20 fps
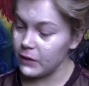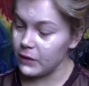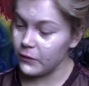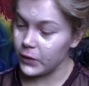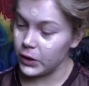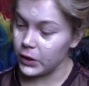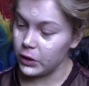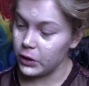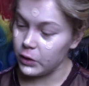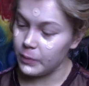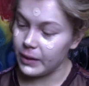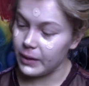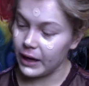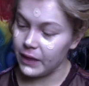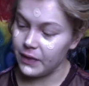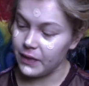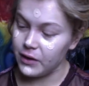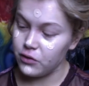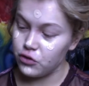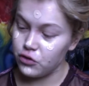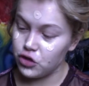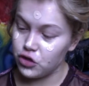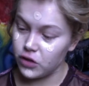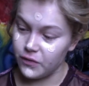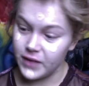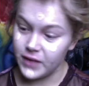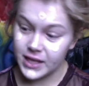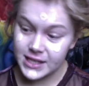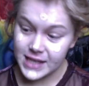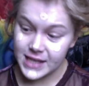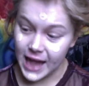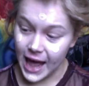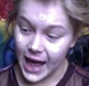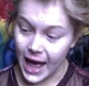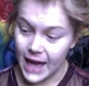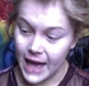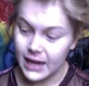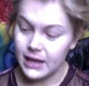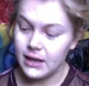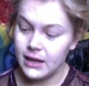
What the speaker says: for you, but I think you should fix that.